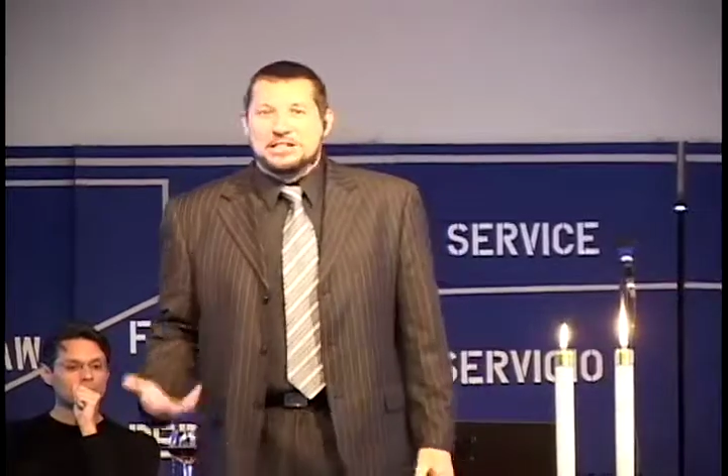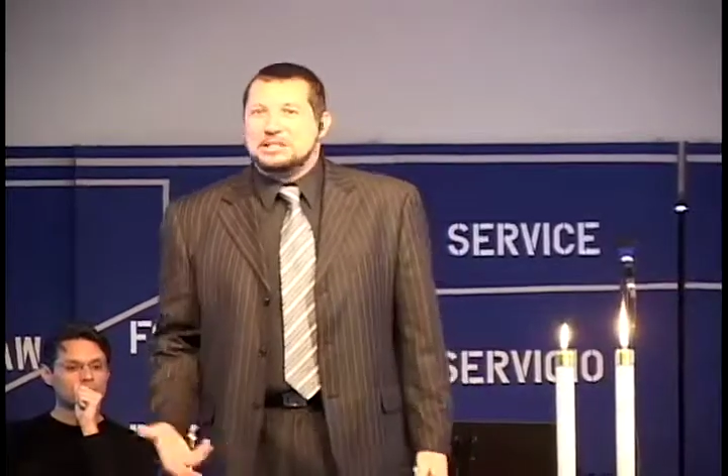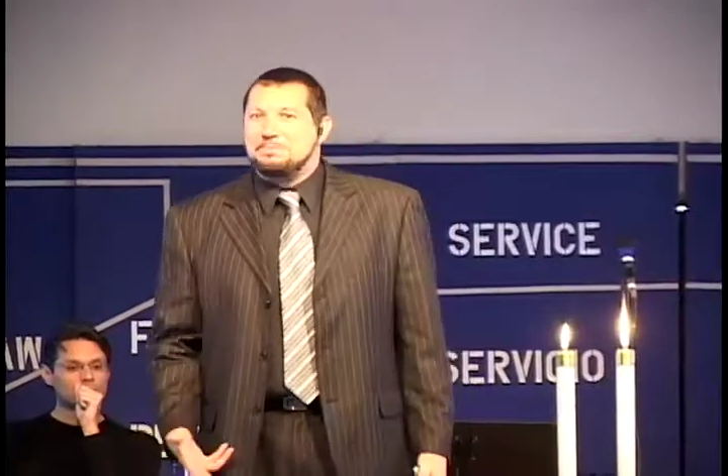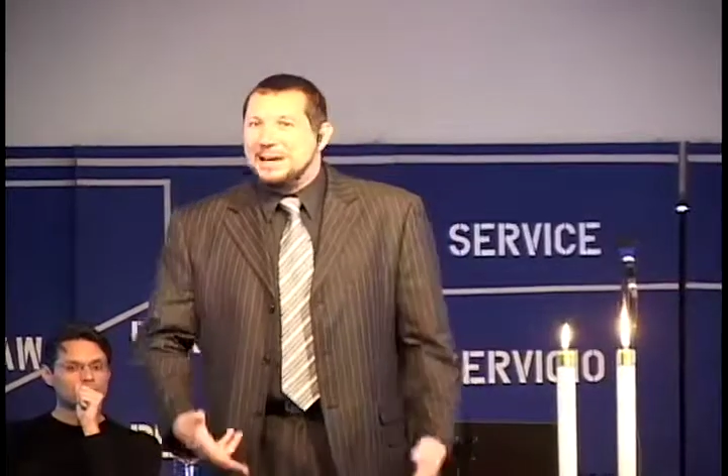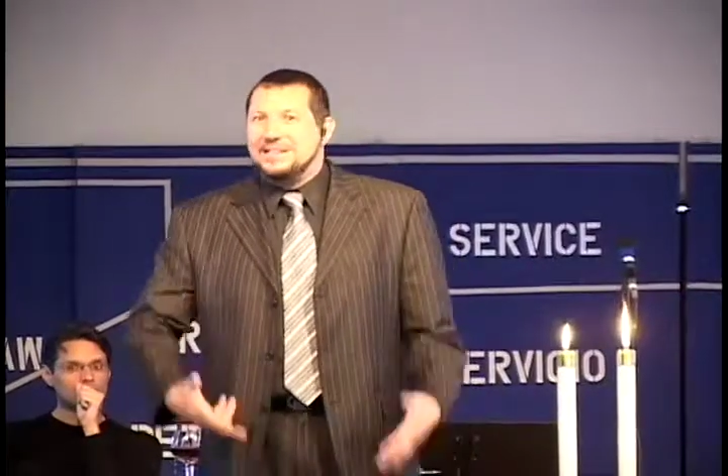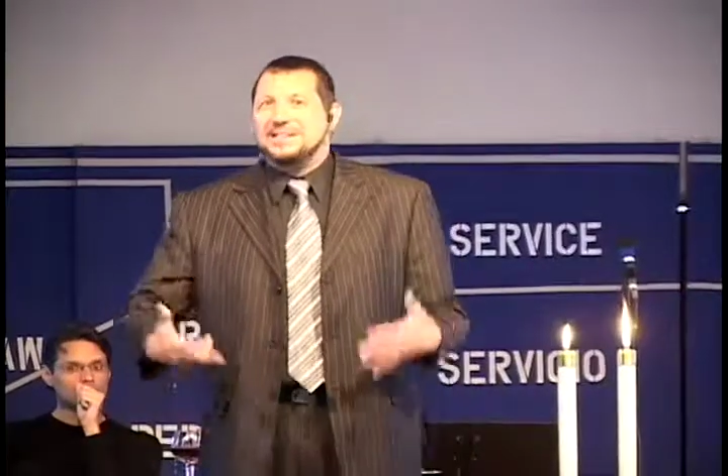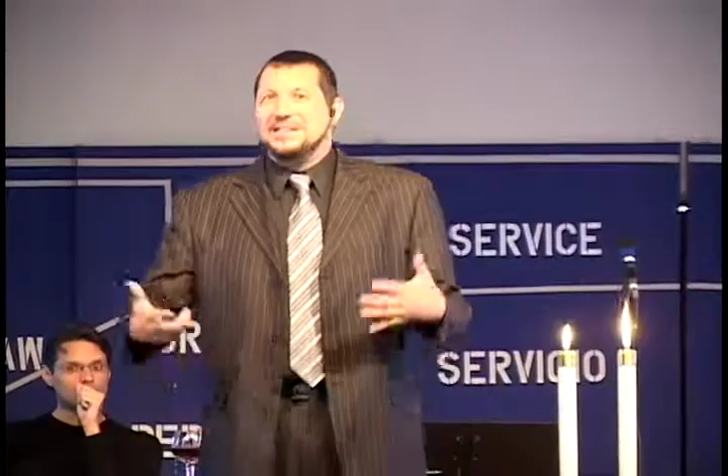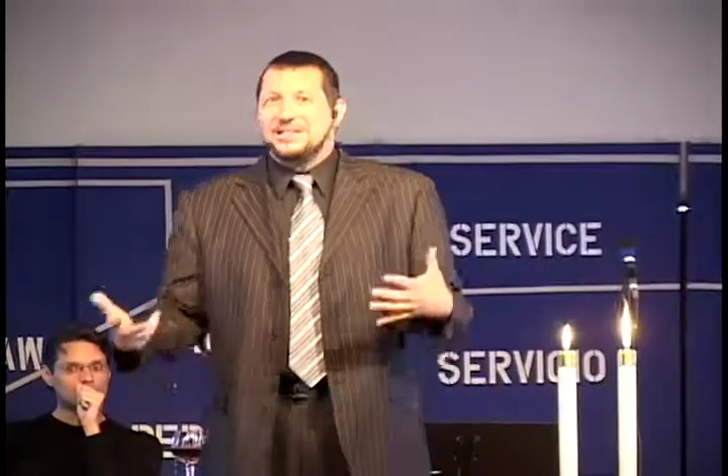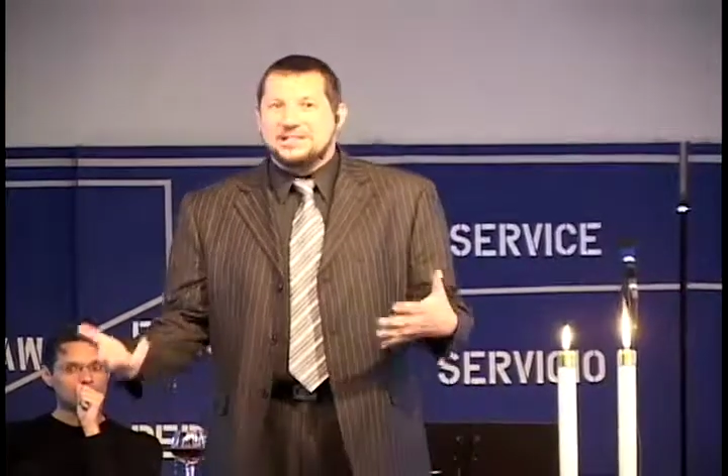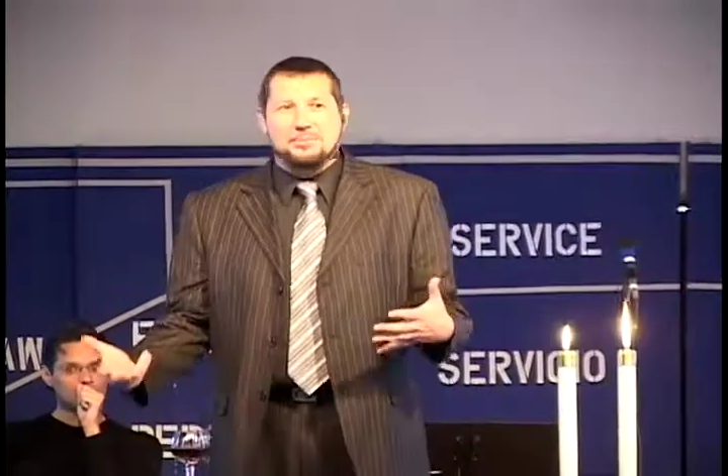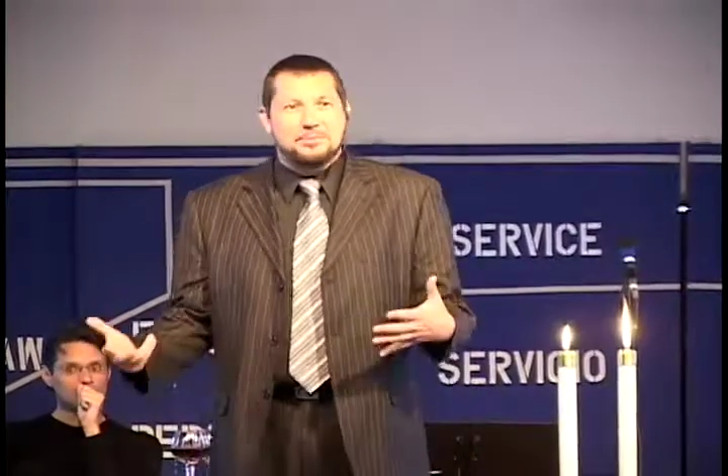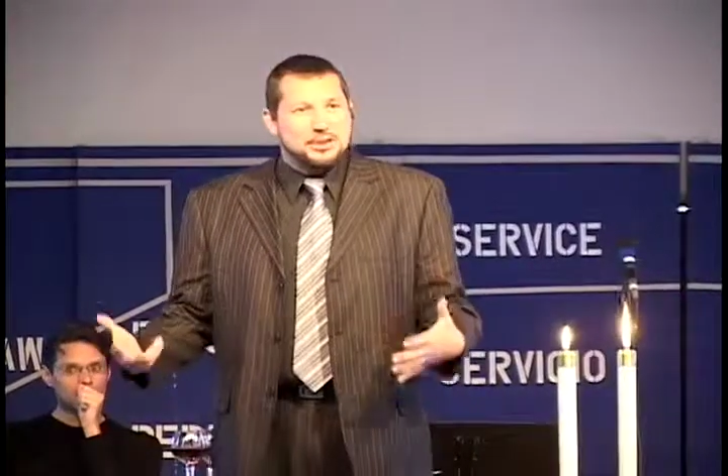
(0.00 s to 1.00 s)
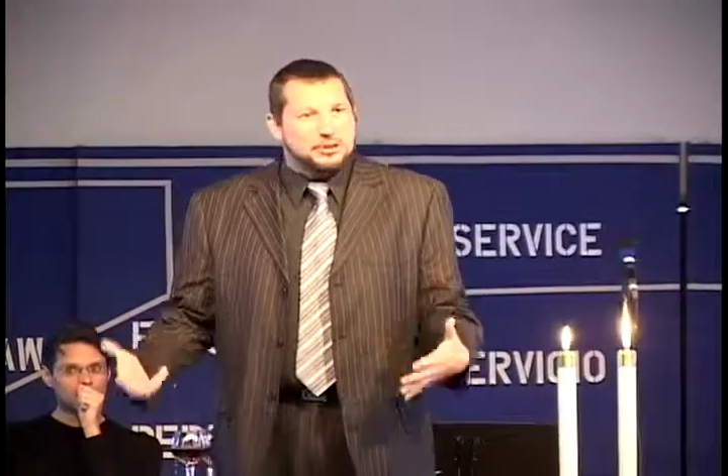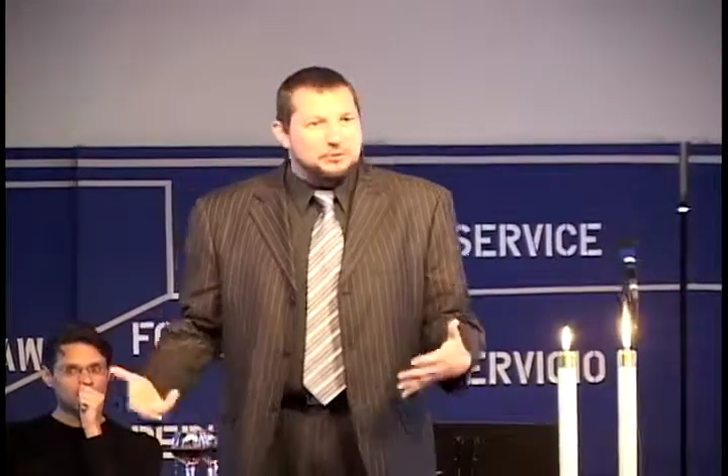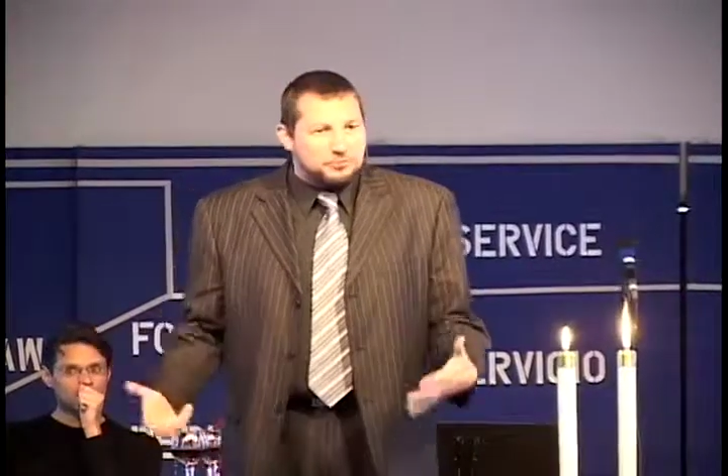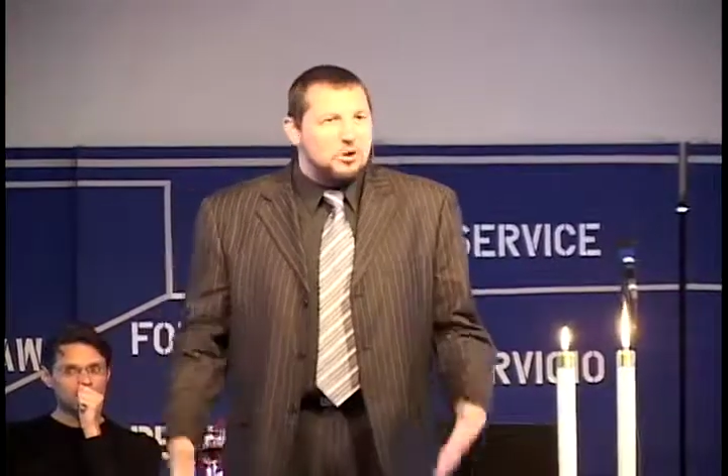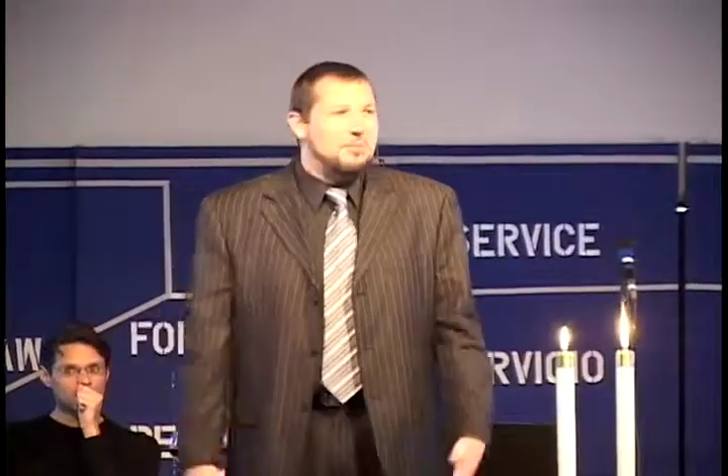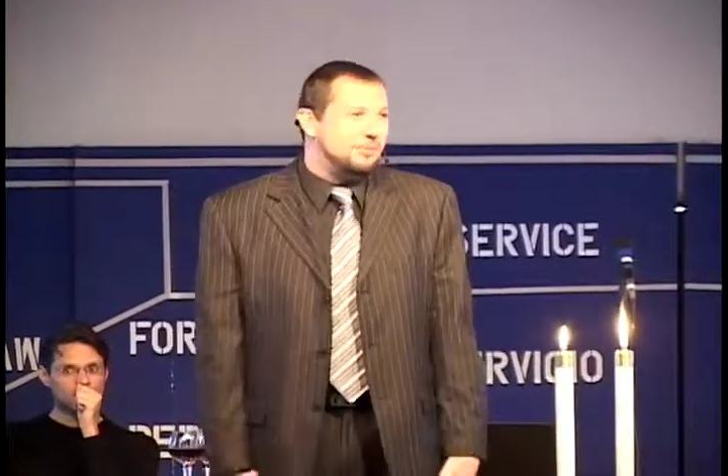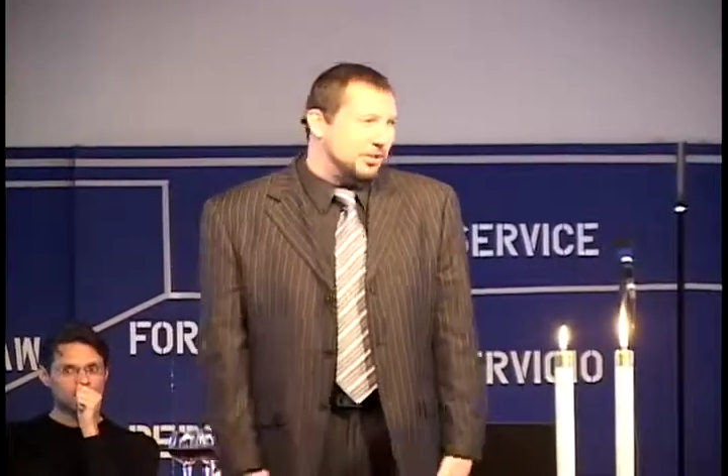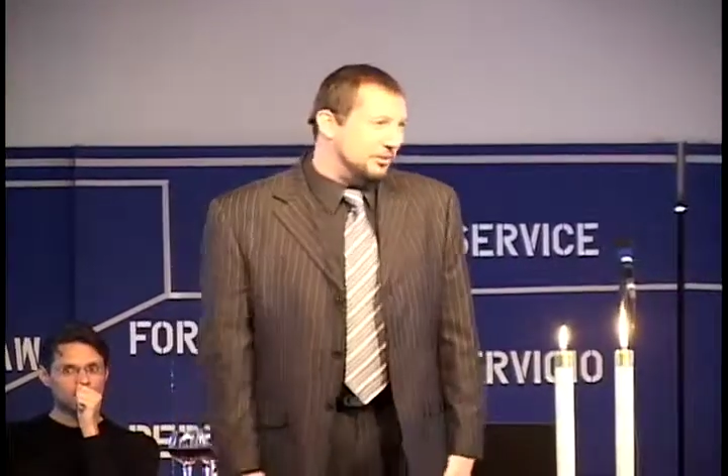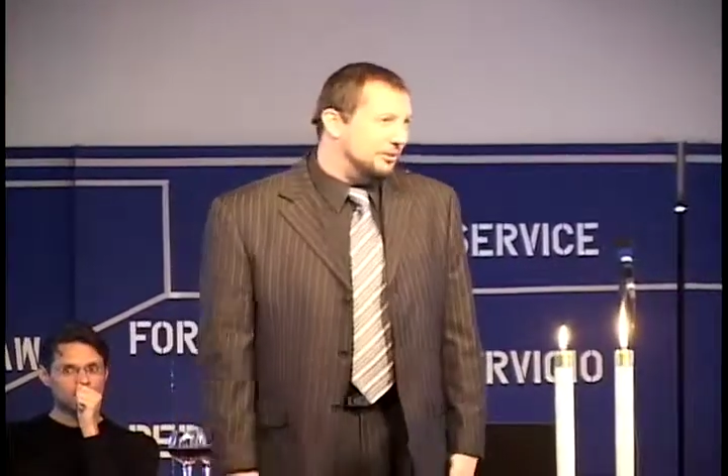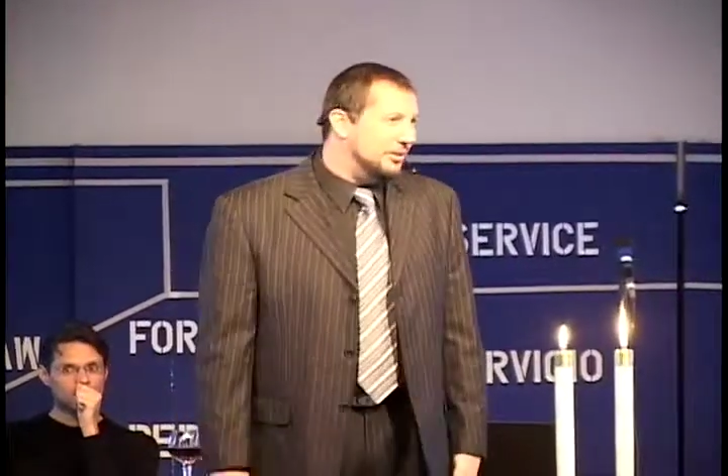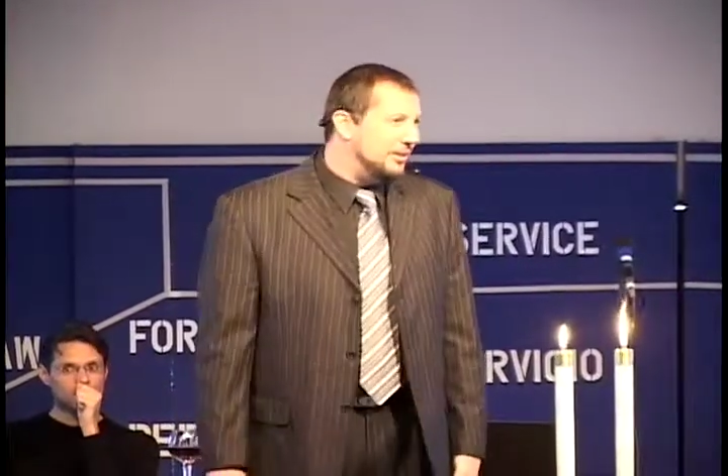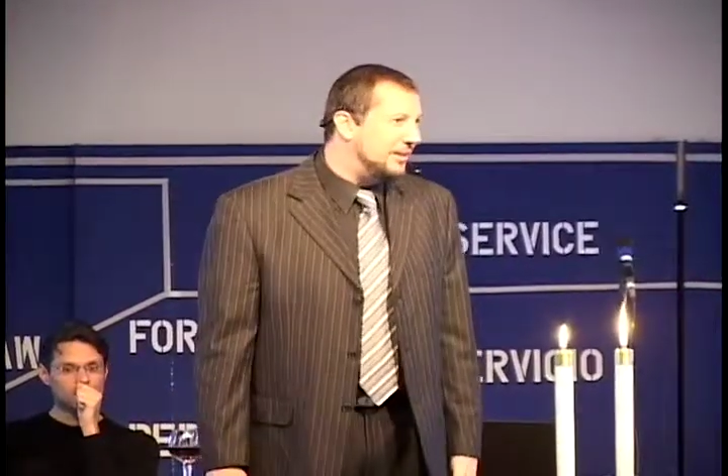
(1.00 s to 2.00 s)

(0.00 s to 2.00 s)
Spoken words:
expecting something from you